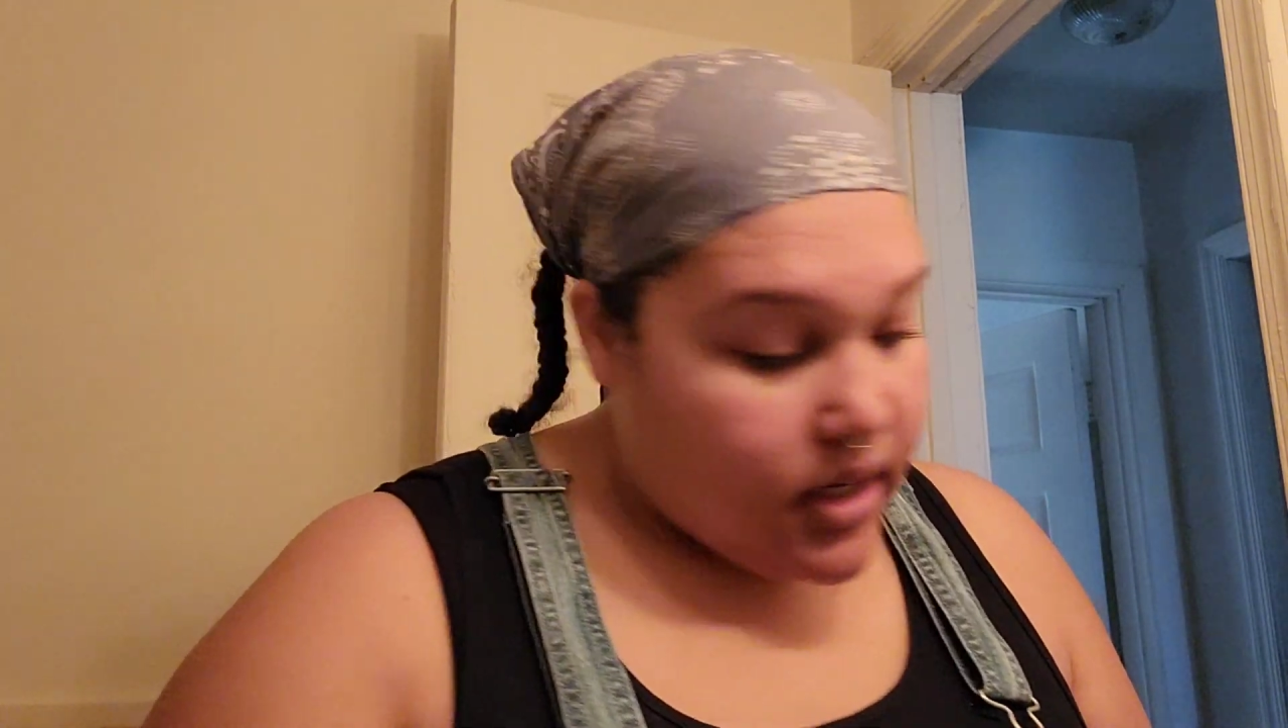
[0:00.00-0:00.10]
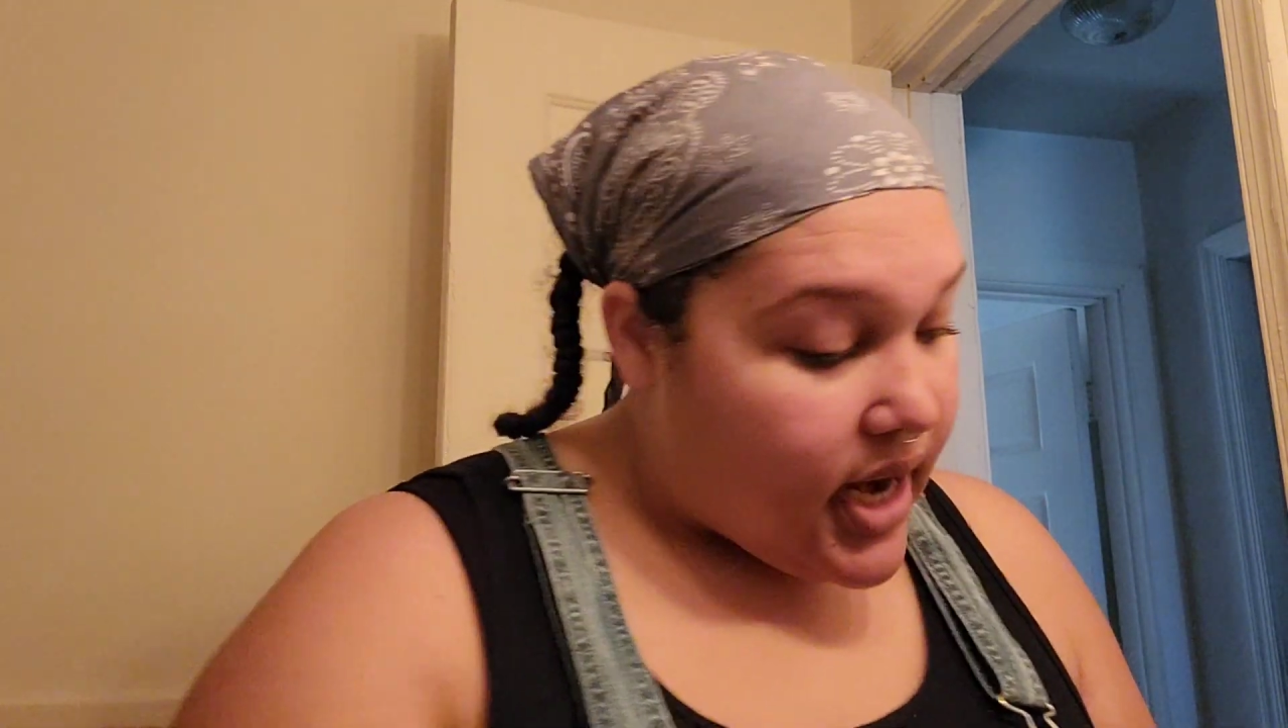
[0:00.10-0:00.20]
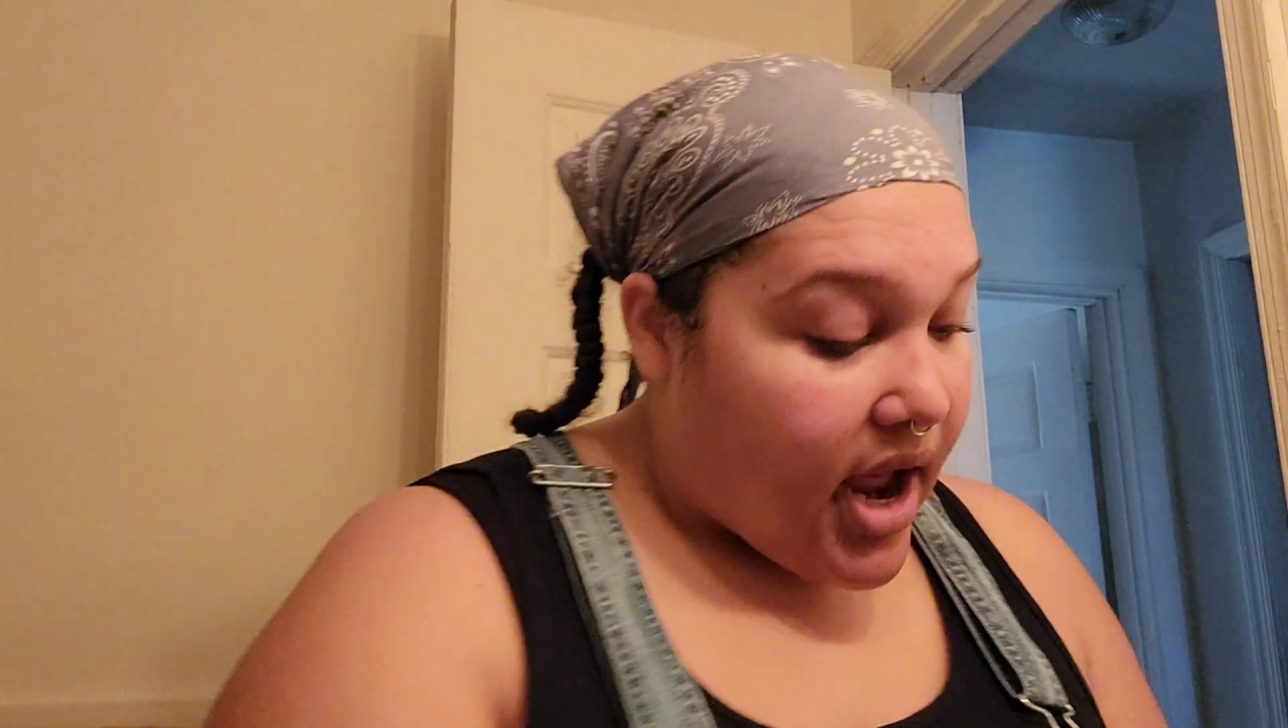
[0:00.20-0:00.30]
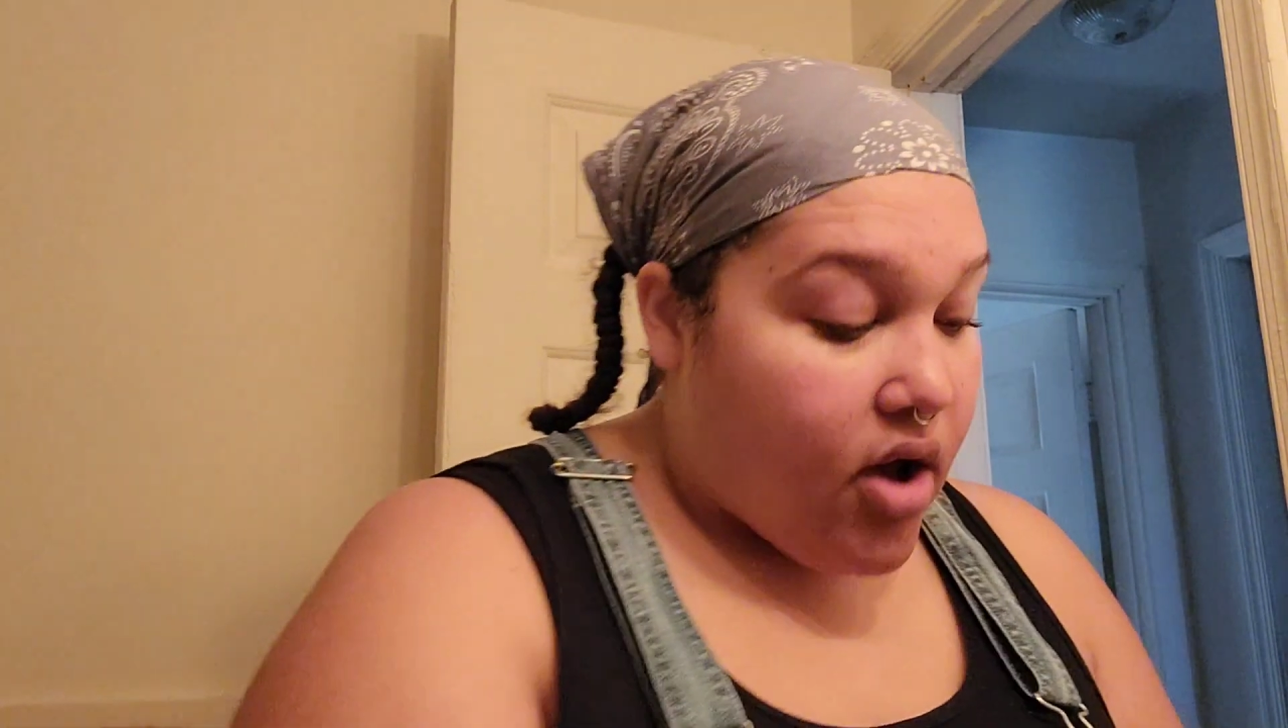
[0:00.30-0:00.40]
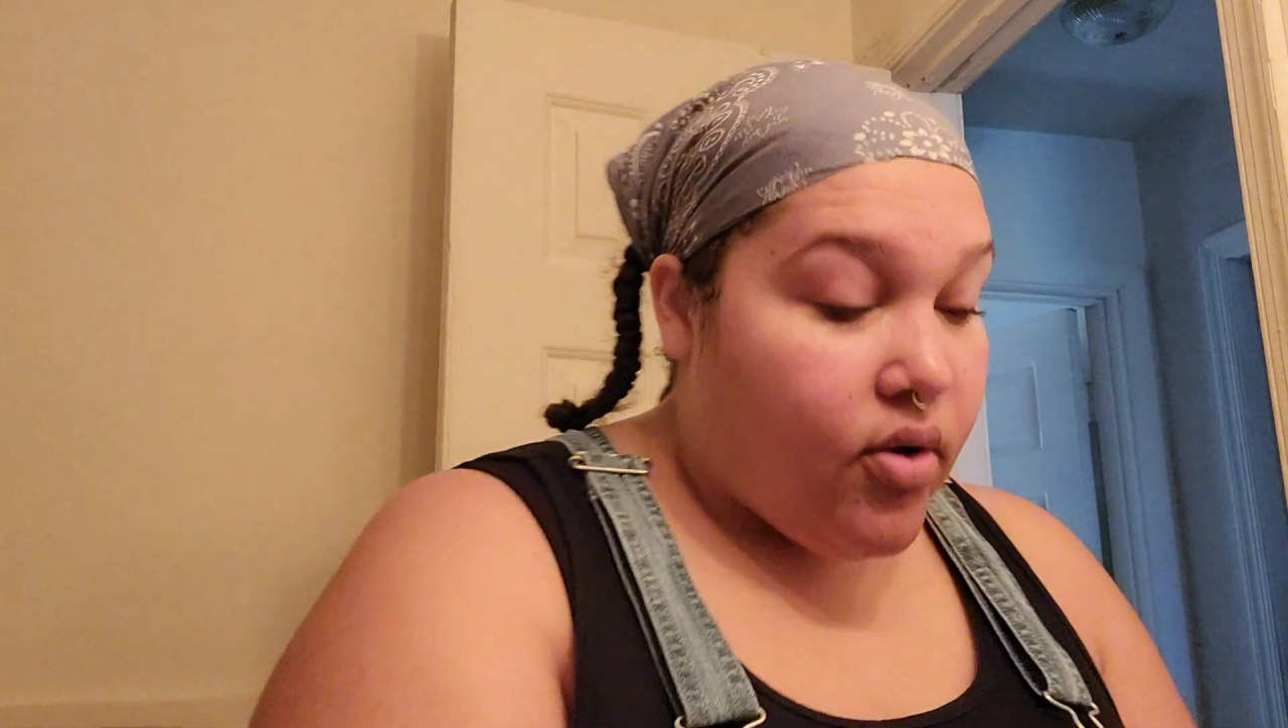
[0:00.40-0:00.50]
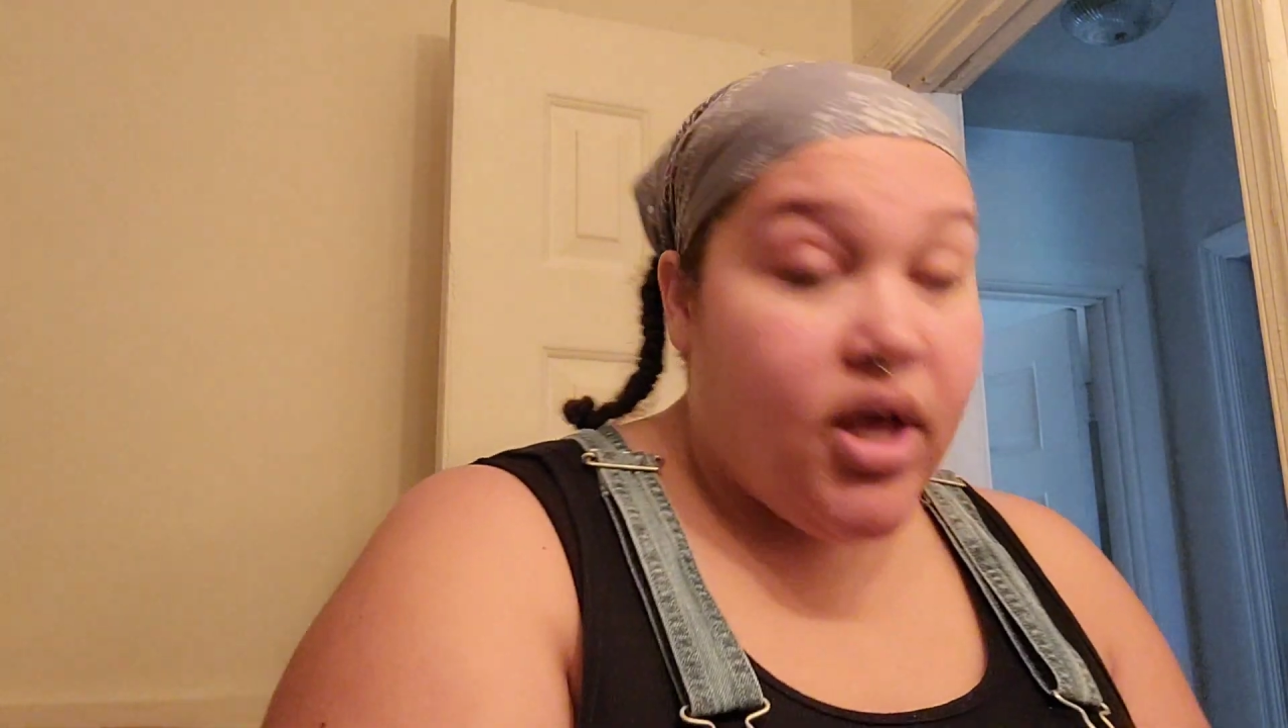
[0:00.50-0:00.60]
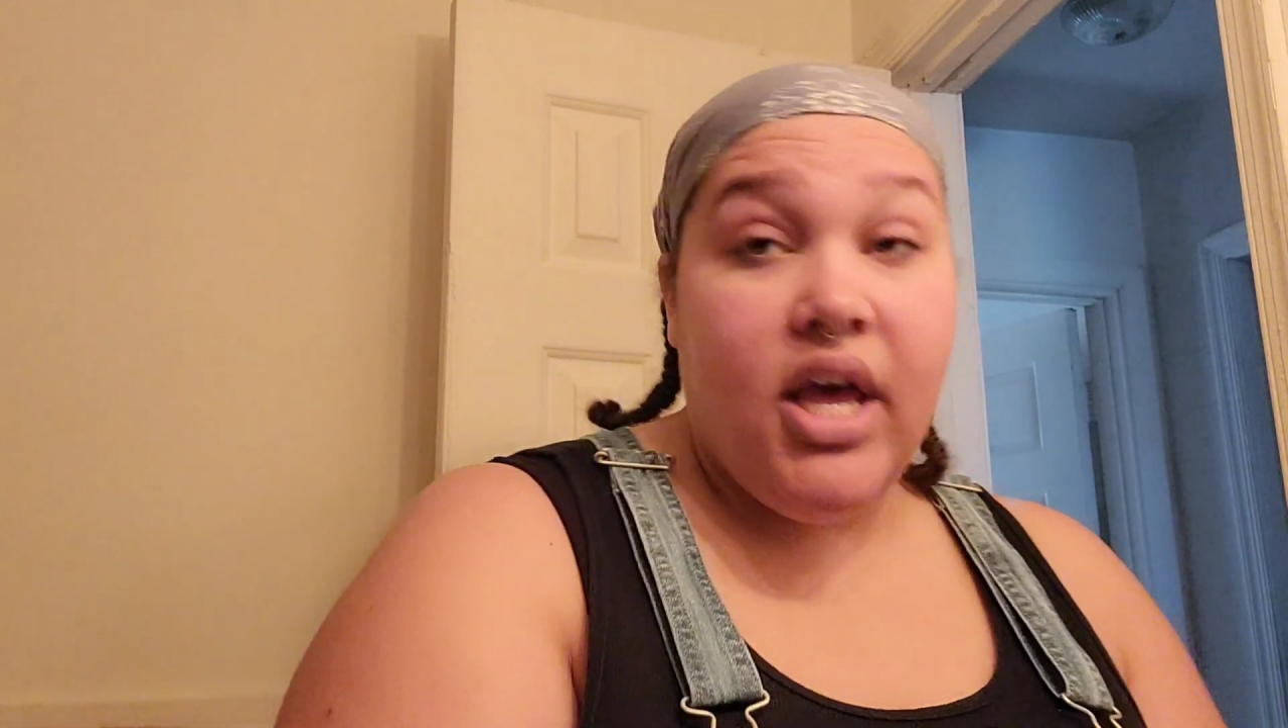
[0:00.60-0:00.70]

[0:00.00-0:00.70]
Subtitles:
Now,